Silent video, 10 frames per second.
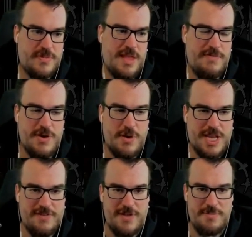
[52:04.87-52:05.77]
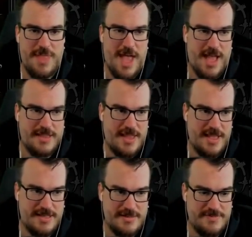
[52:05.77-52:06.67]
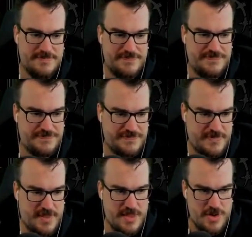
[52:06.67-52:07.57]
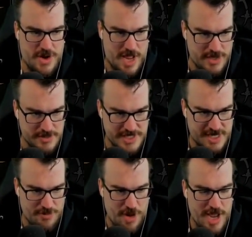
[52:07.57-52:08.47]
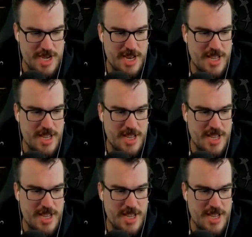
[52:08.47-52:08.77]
If you don't give him that, then you're not using him right.